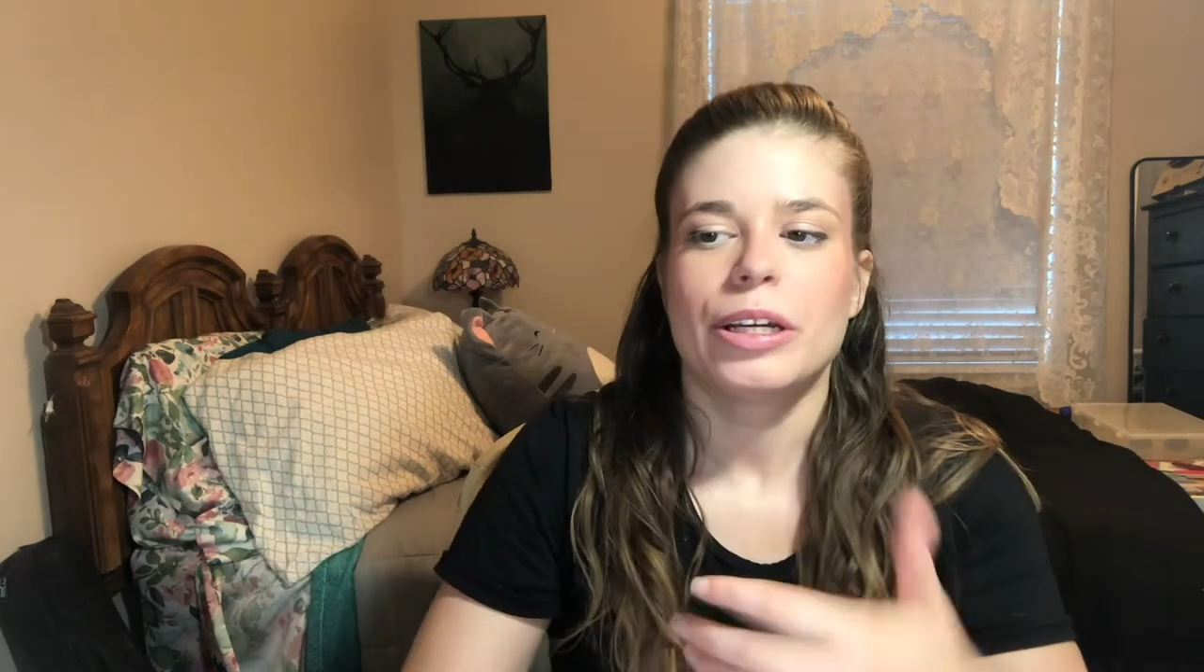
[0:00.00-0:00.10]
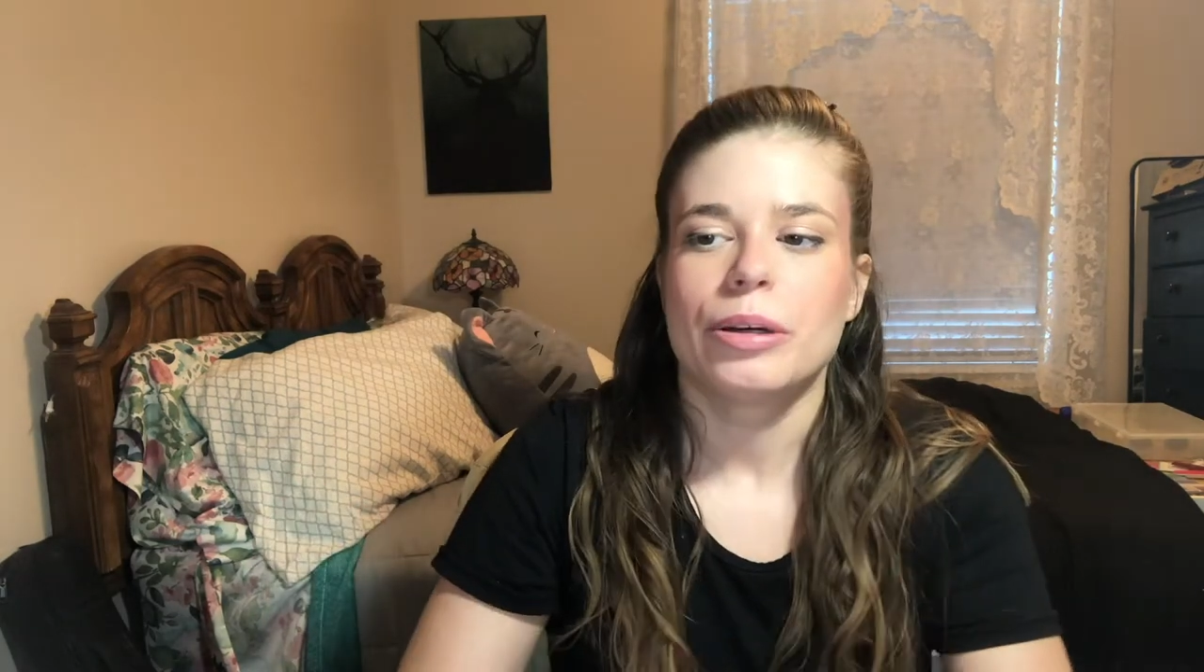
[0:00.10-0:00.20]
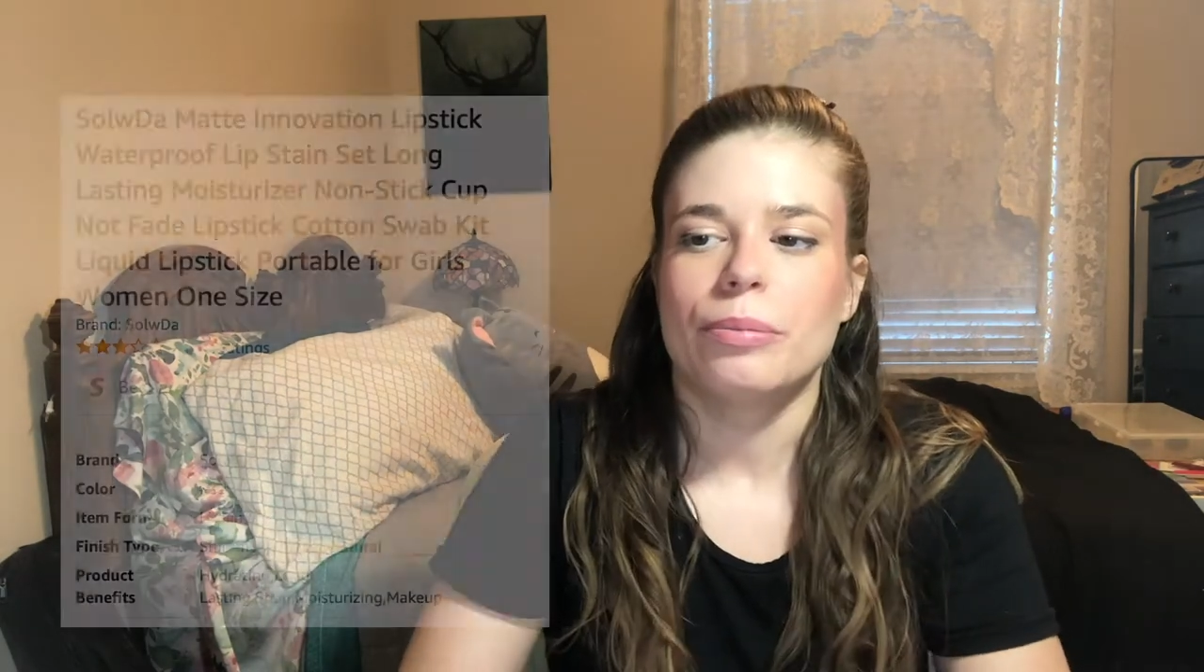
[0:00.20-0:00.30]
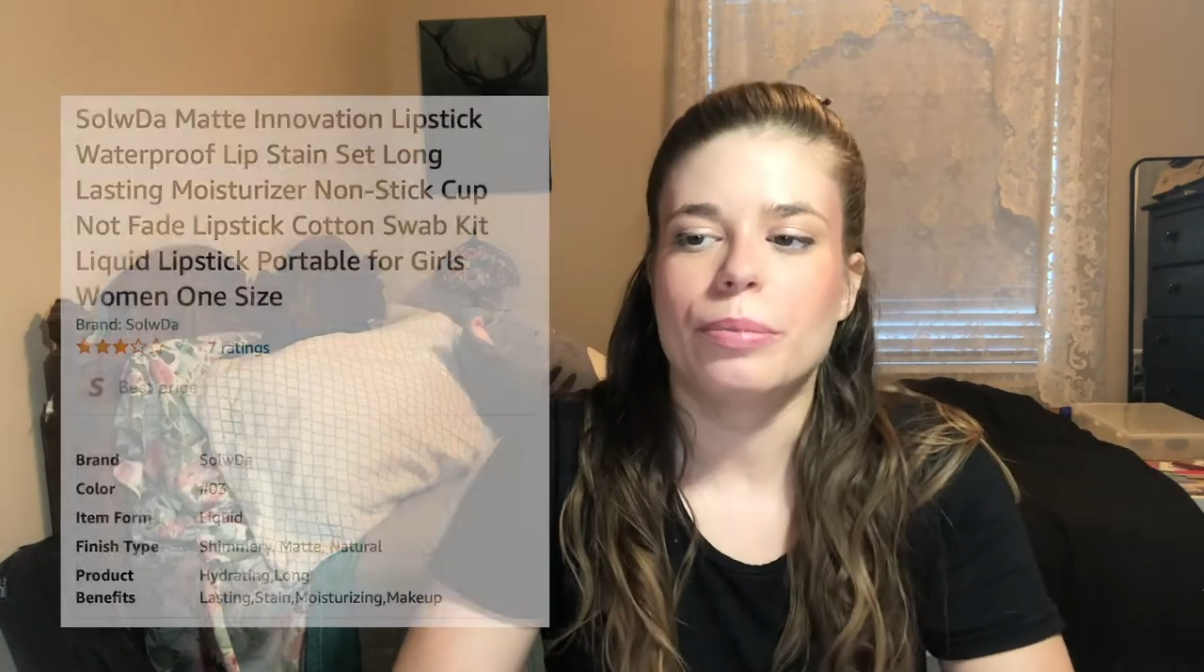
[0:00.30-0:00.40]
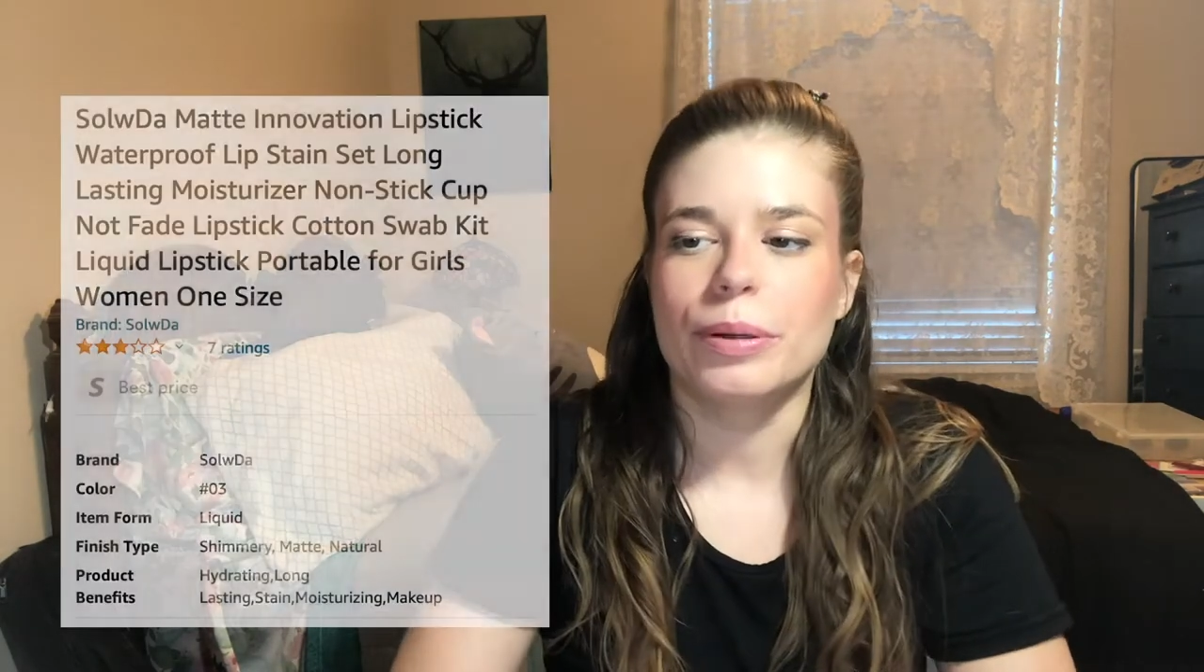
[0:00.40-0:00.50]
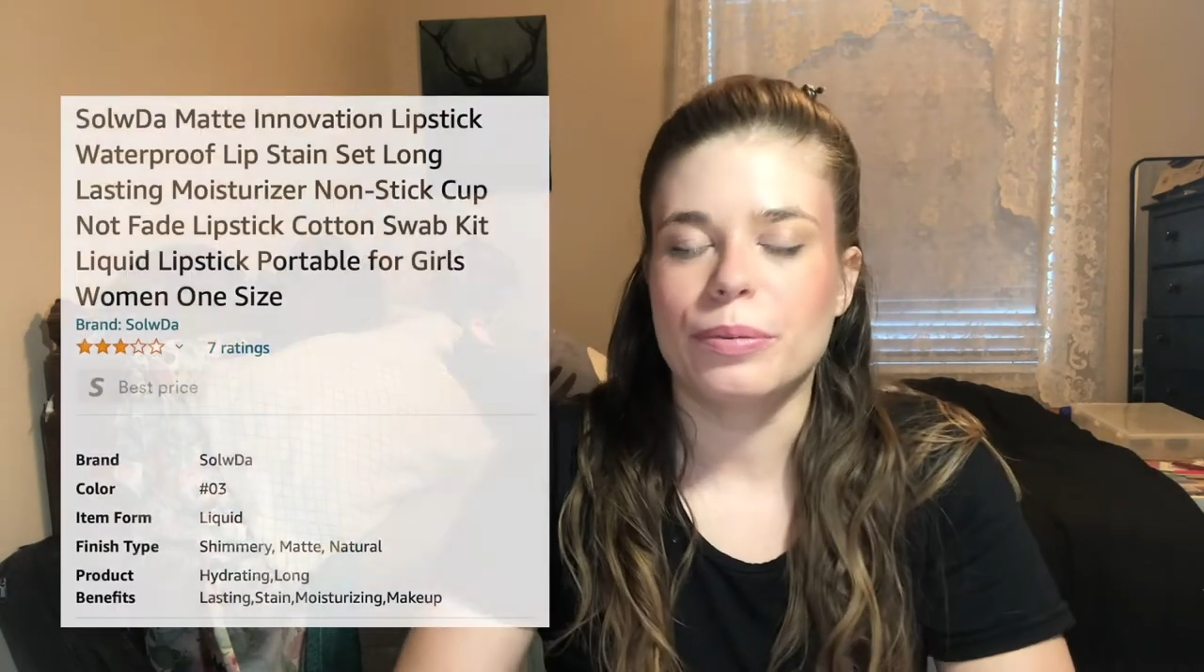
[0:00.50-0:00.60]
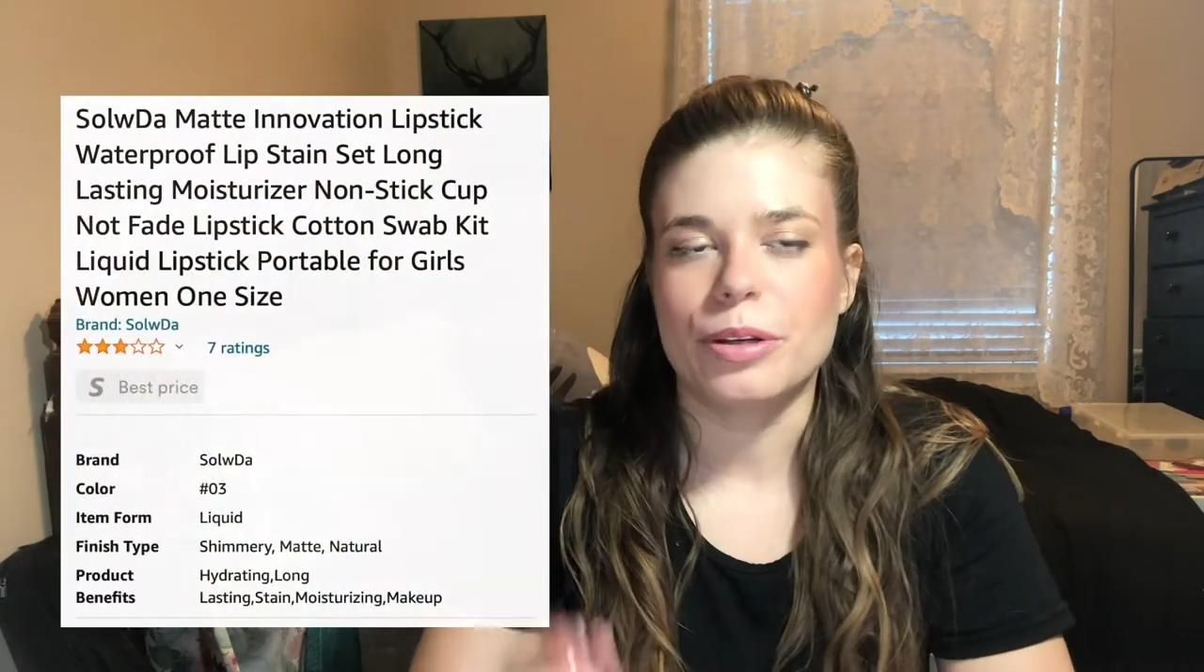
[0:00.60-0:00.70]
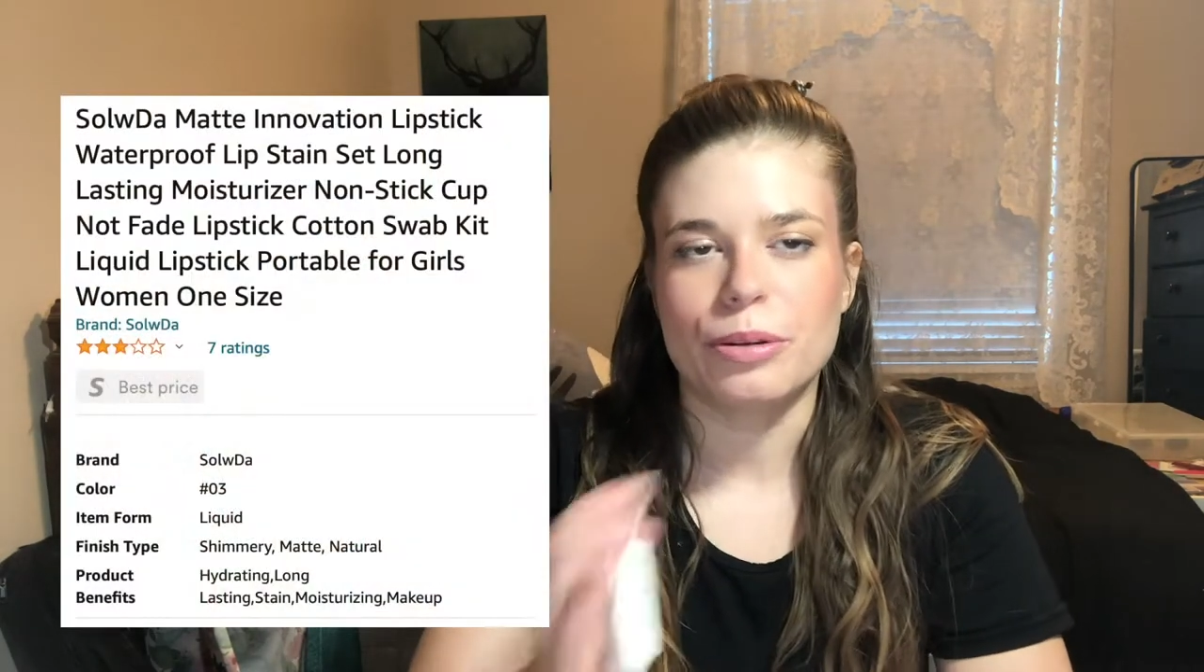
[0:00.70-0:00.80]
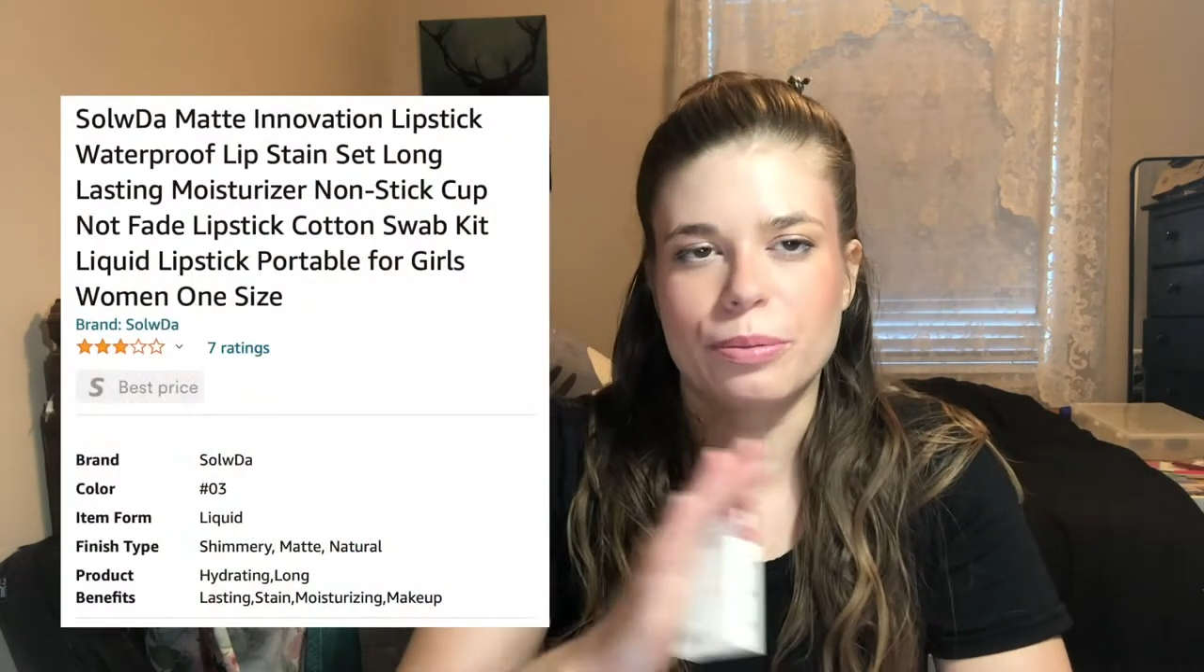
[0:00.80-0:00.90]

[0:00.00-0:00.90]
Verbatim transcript: but when you